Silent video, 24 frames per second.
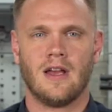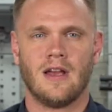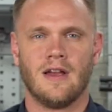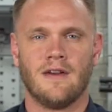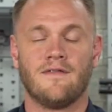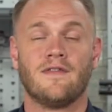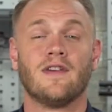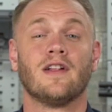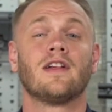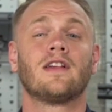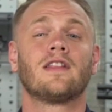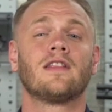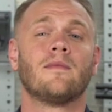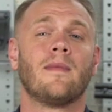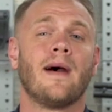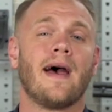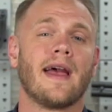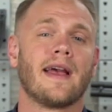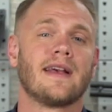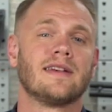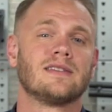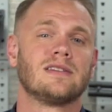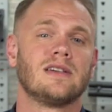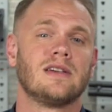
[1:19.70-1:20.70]
Filling the
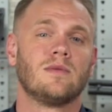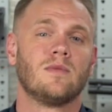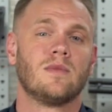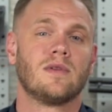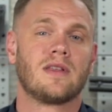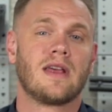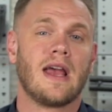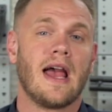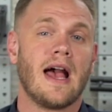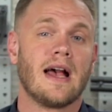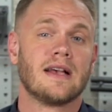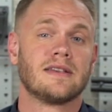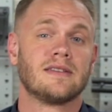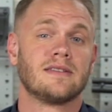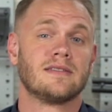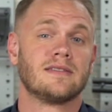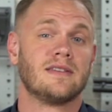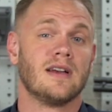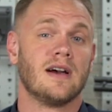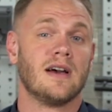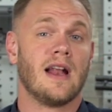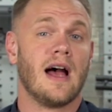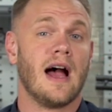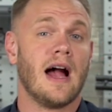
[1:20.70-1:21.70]
magazine with gas is
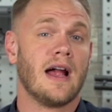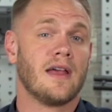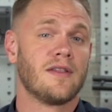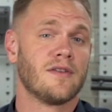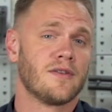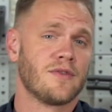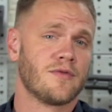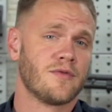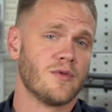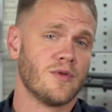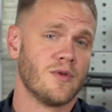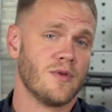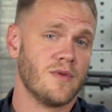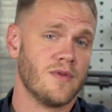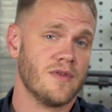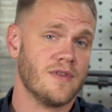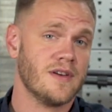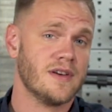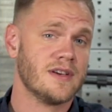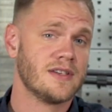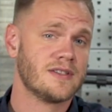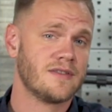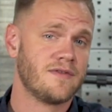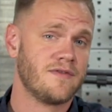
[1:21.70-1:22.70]
done either through
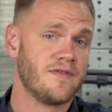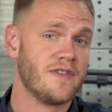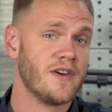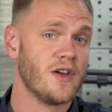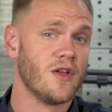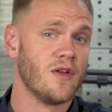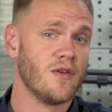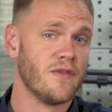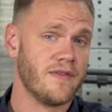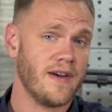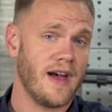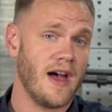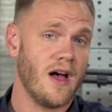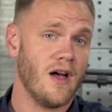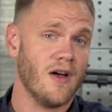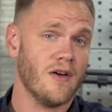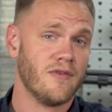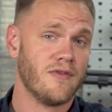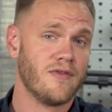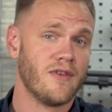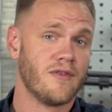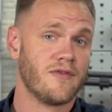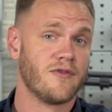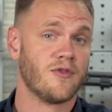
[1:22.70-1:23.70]
this fill
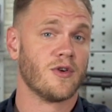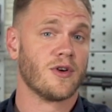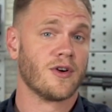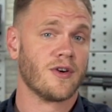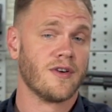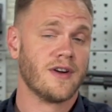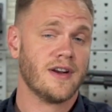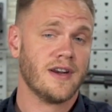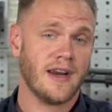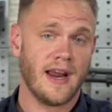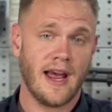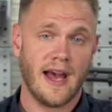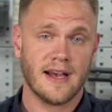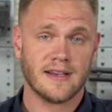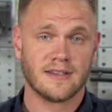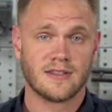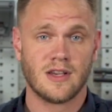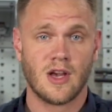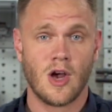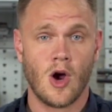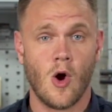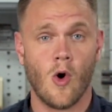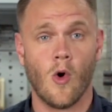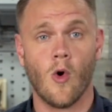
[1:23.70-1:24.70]
valve for green gas
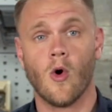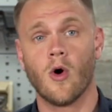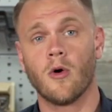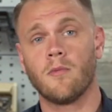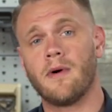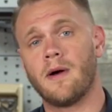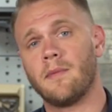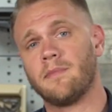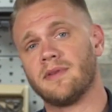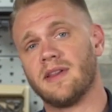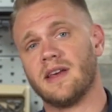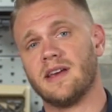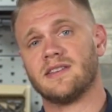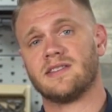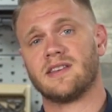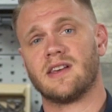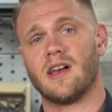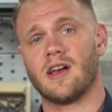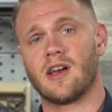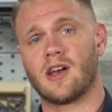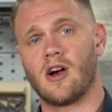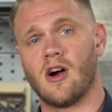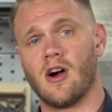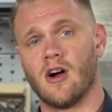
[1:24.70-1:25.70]
or by placing
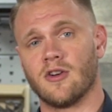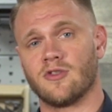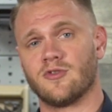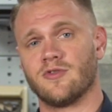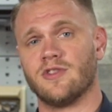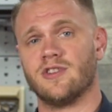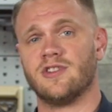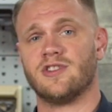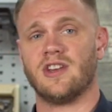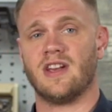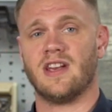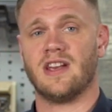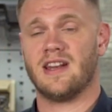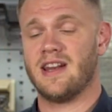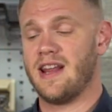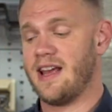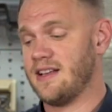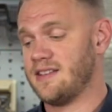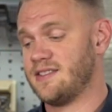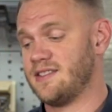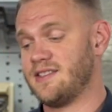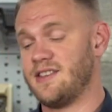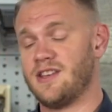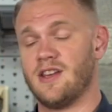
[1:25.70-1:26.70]
a cartridge in
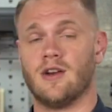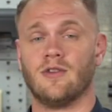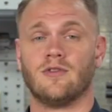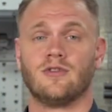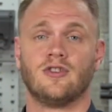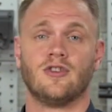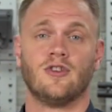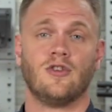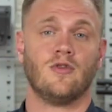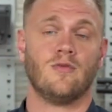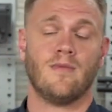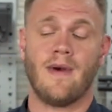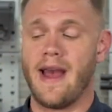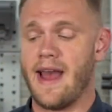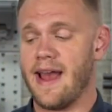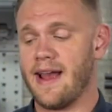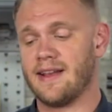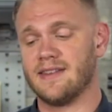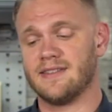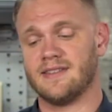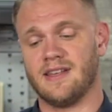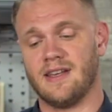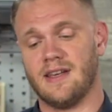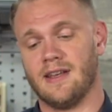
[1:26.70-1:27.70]
a CO2
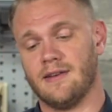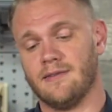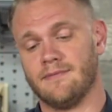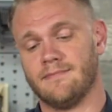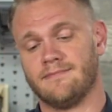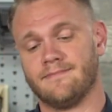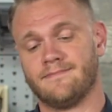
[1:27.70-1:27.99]
magazine.